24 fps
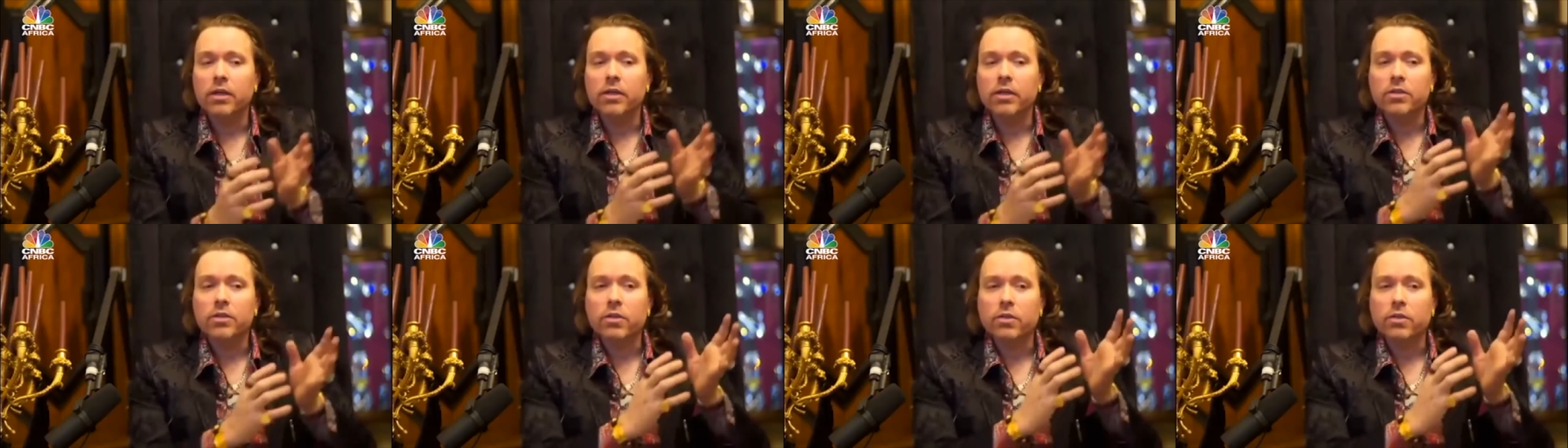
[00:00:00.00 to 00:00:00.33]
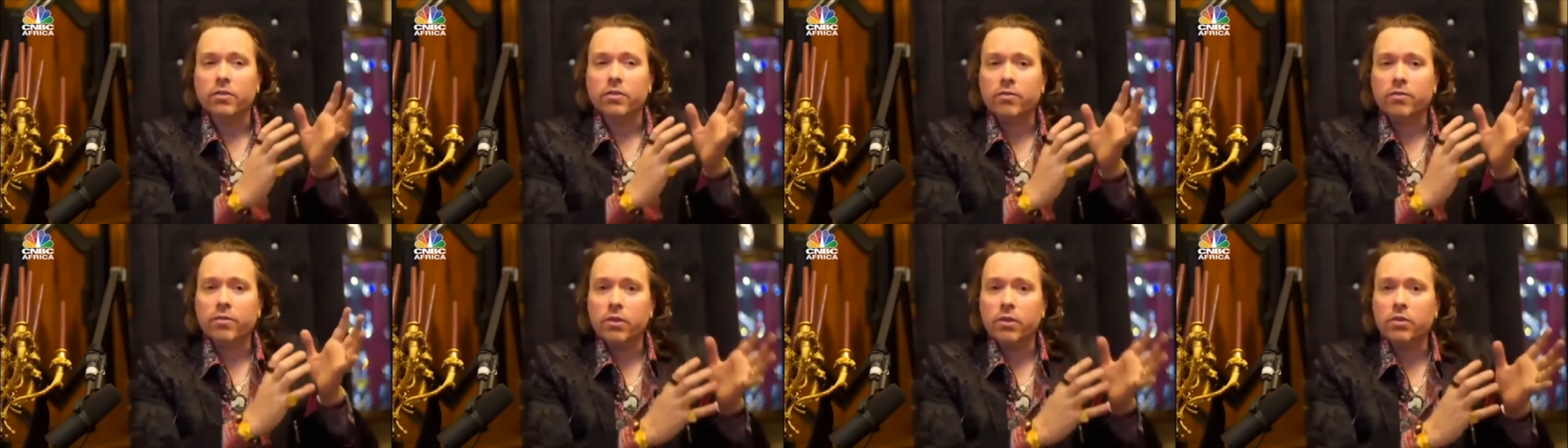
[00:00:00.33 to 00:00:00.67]
So
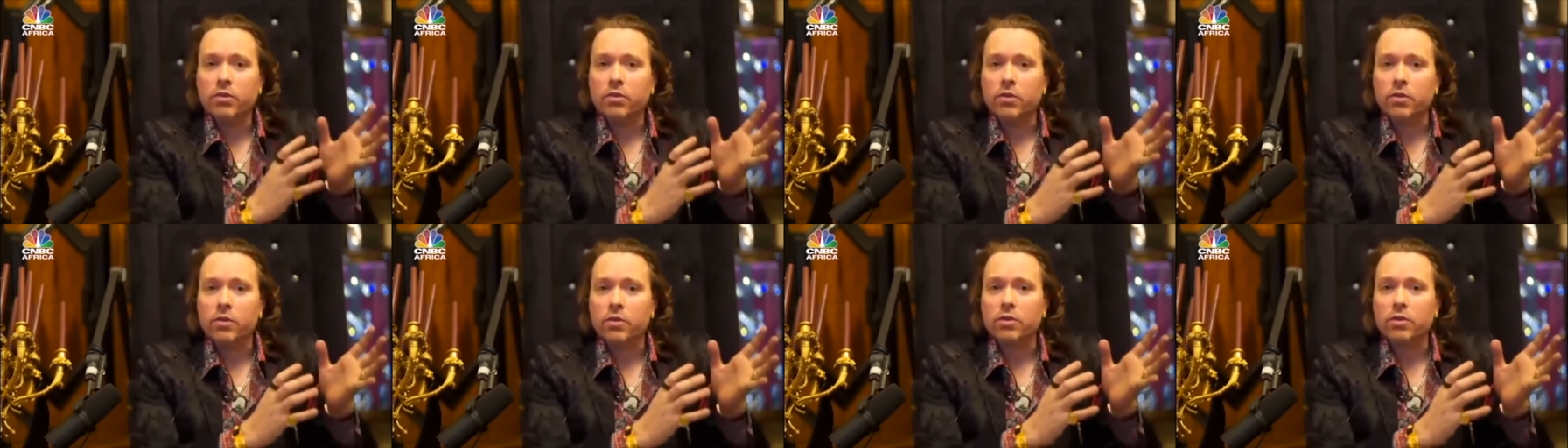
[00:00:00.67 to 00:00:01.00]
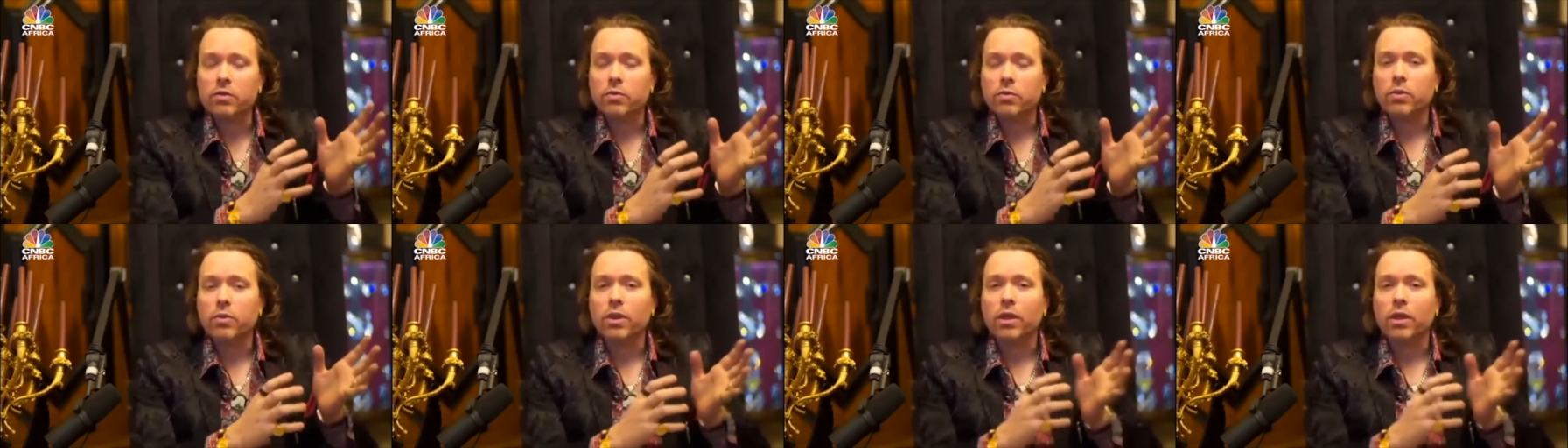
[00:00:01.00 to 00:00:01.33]
the
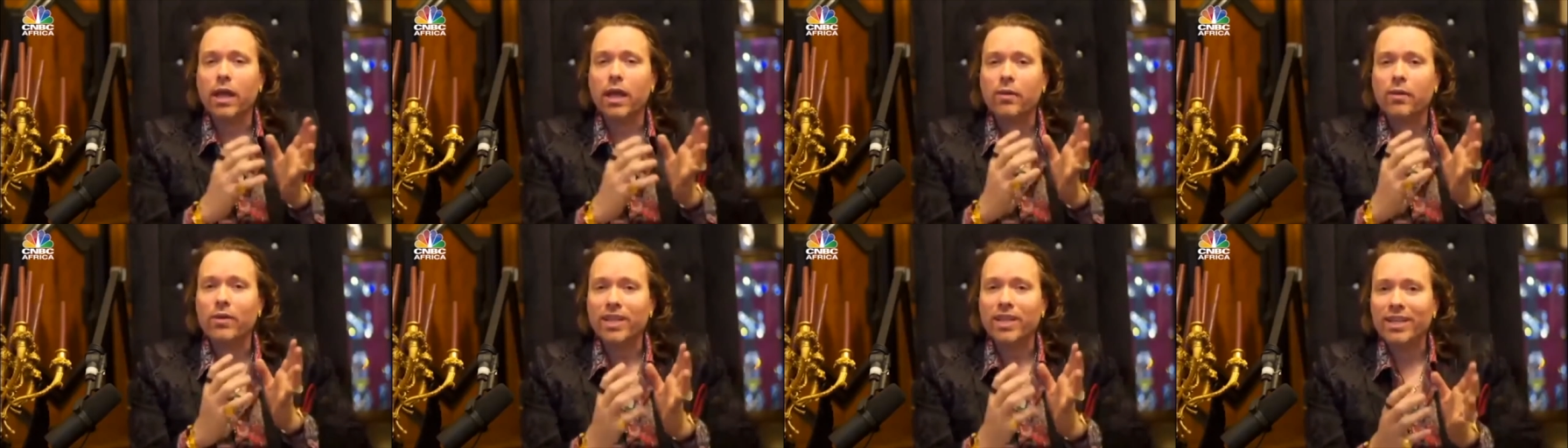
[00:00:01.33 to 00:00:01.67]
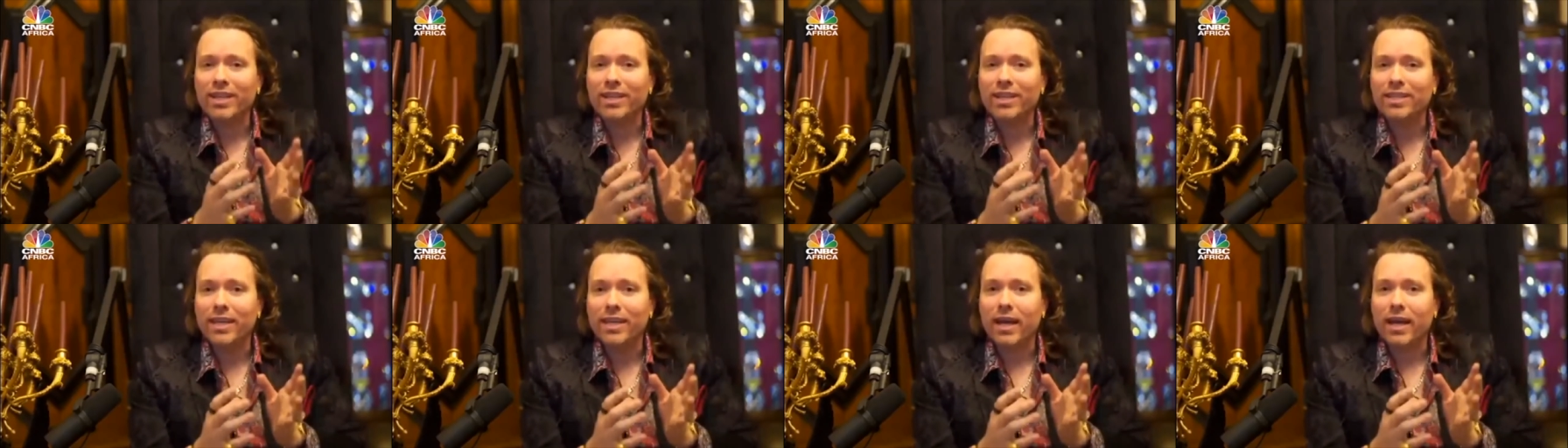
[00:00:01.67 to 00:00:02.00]
futures will allow an
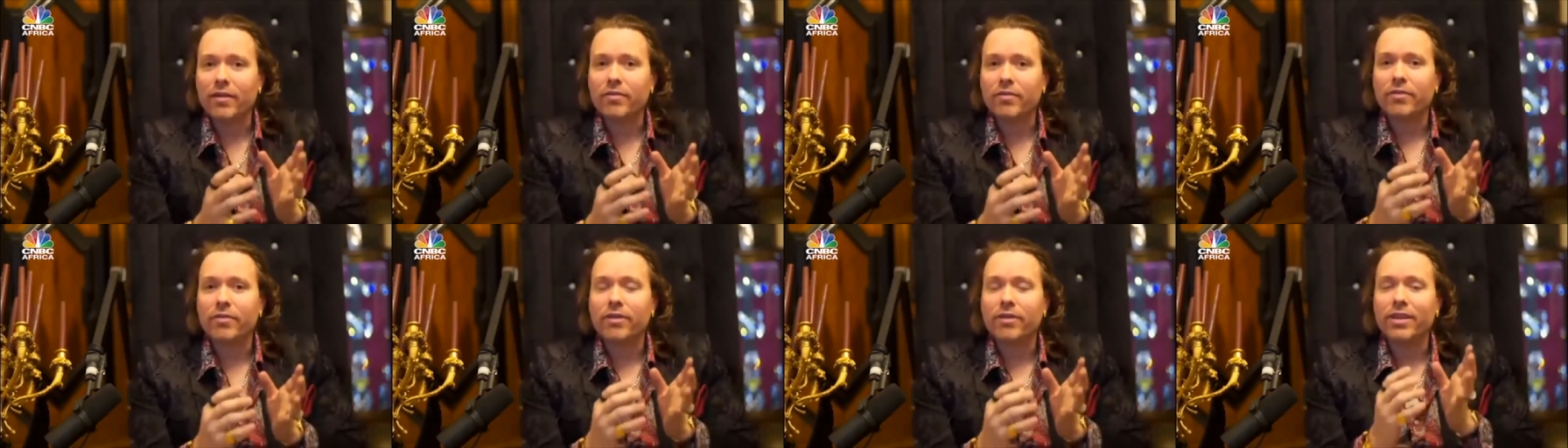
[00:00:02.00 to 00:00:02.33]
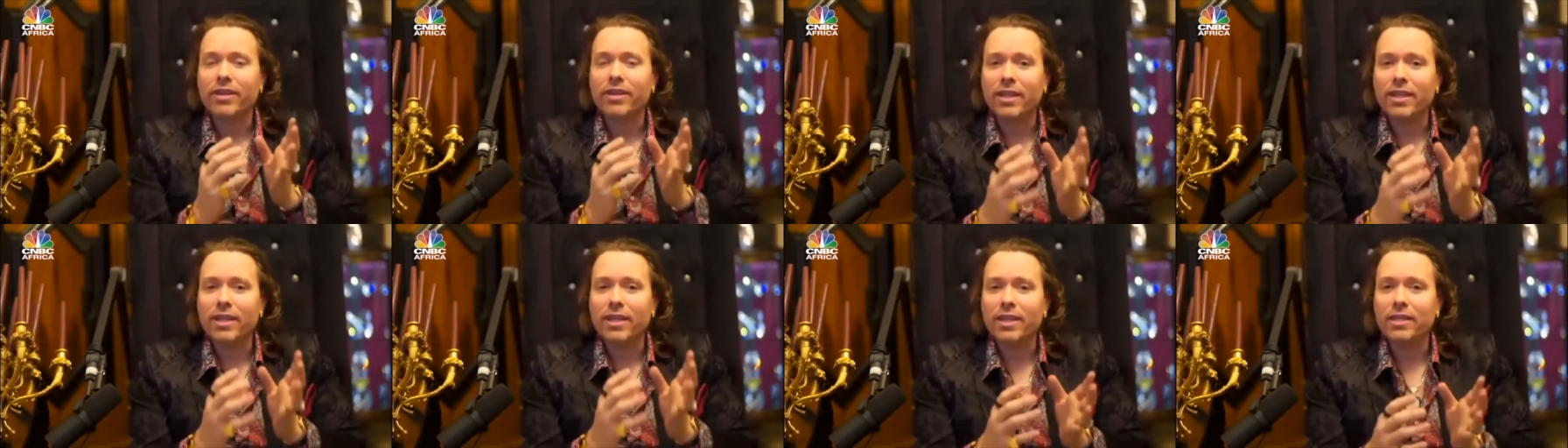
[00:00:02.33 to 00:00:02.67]
ETF,
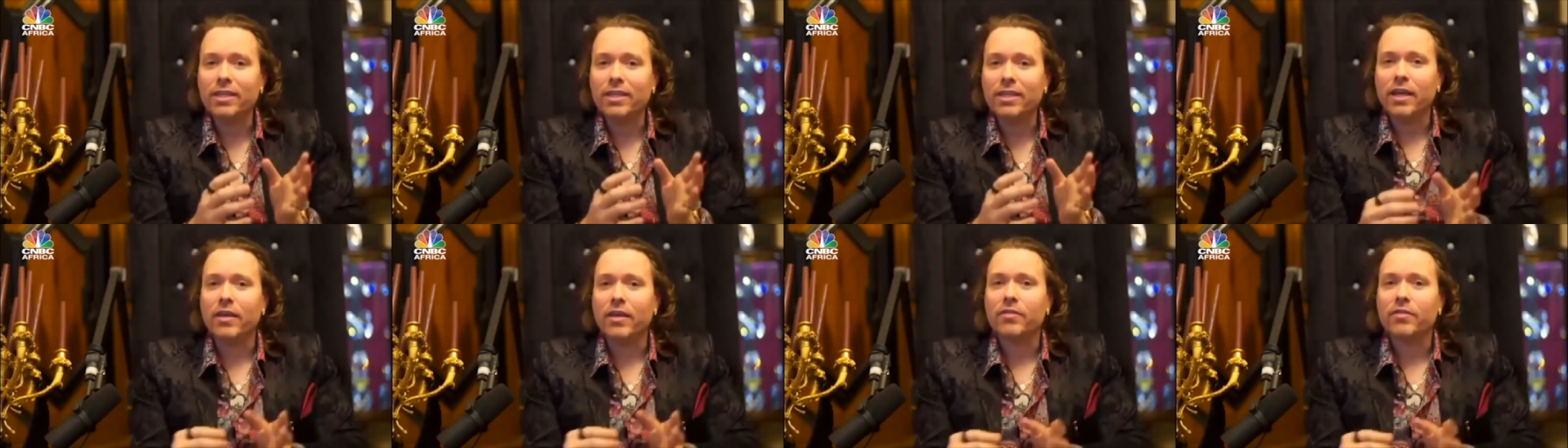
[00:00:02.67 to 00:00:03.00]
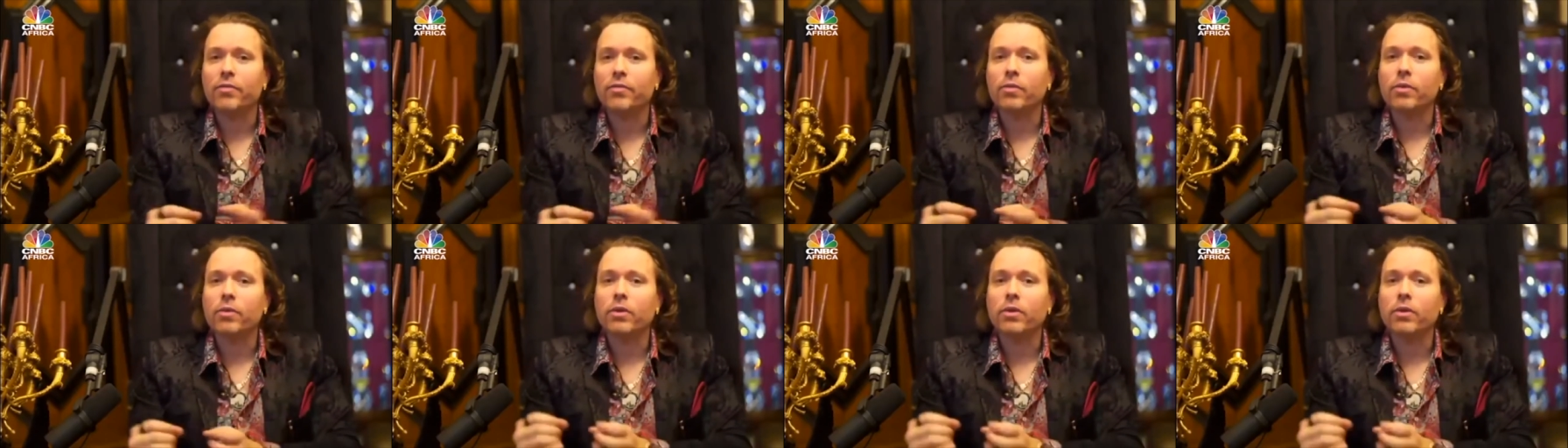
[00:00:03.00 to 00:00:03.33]
and the
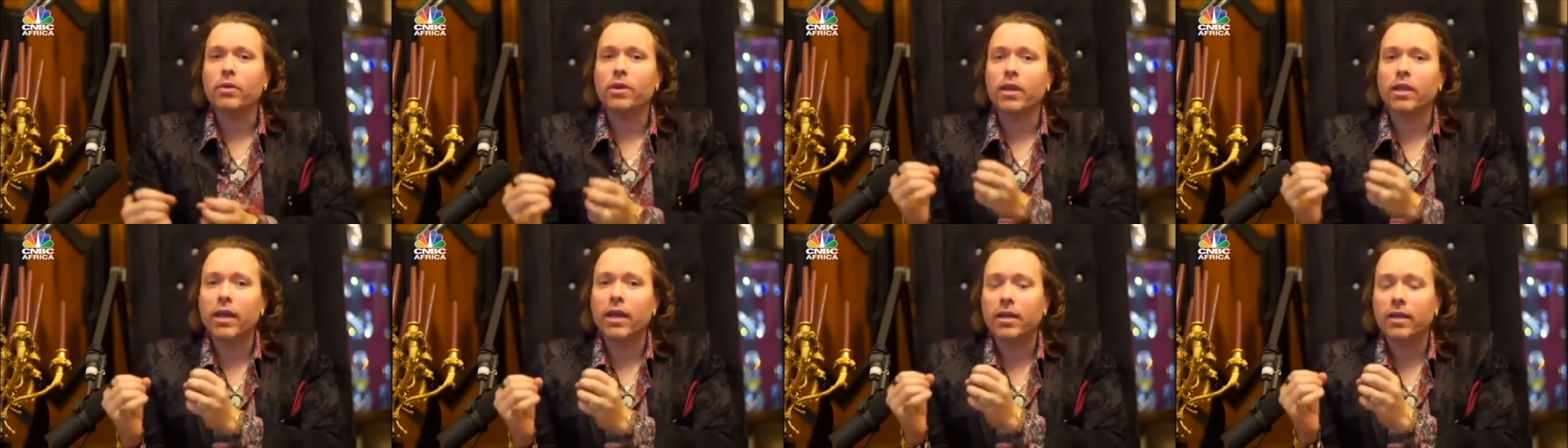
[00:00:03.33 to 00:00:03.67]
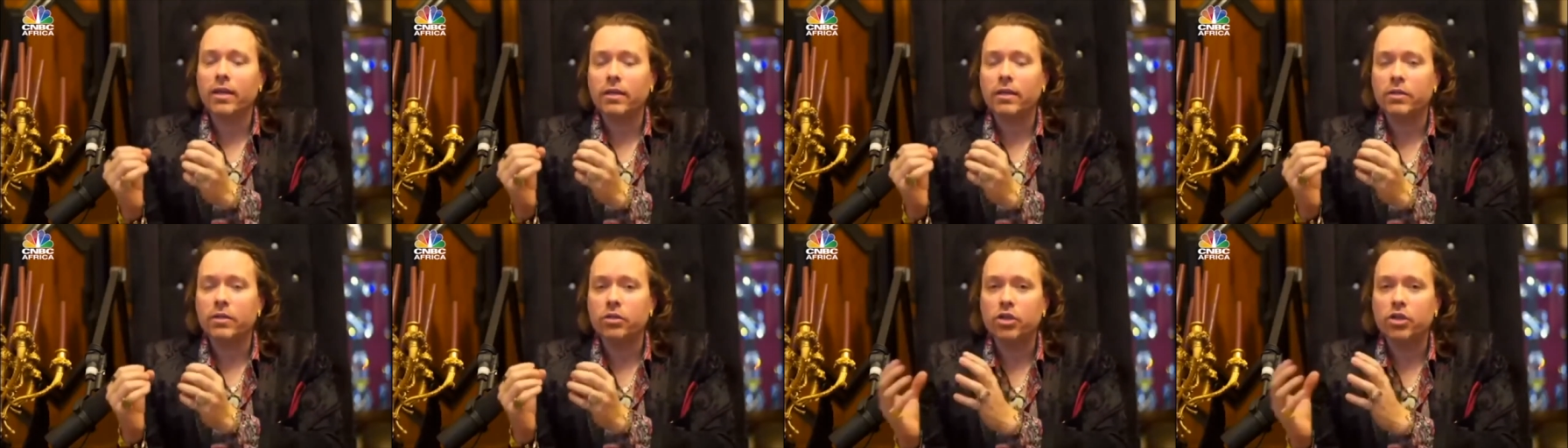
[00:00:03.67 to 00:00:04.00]
ETF will let
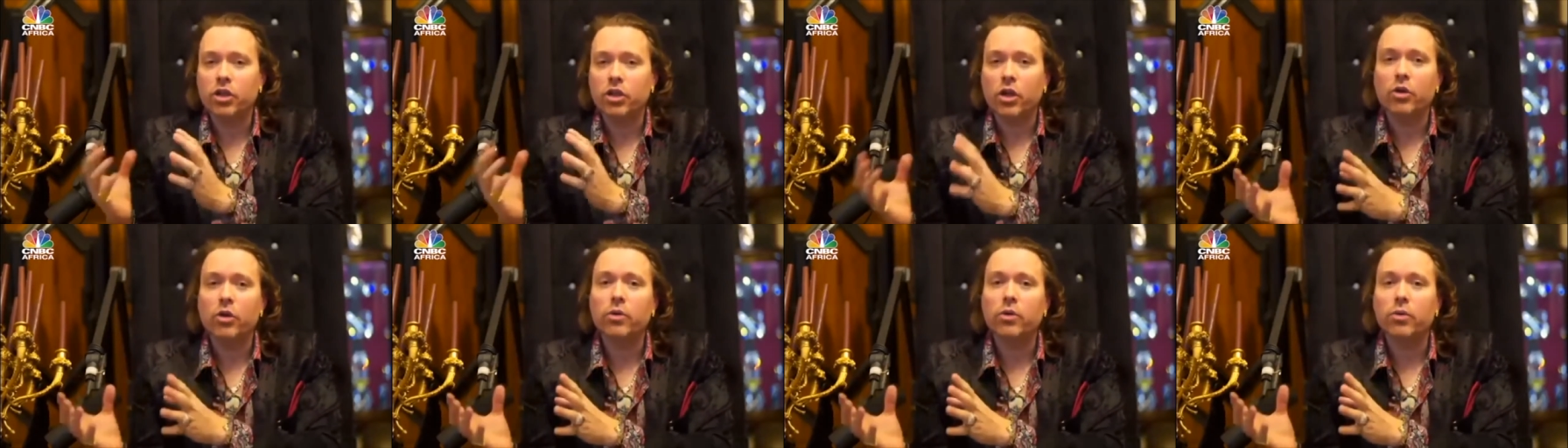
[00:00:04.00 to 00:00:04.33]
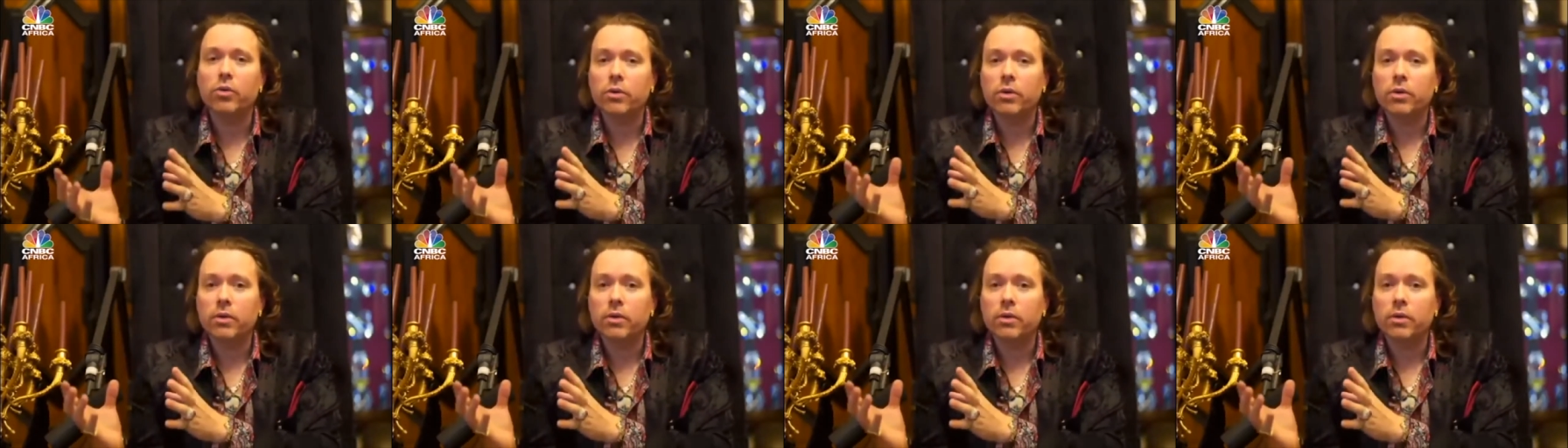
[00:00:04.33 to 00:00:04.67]
Joe,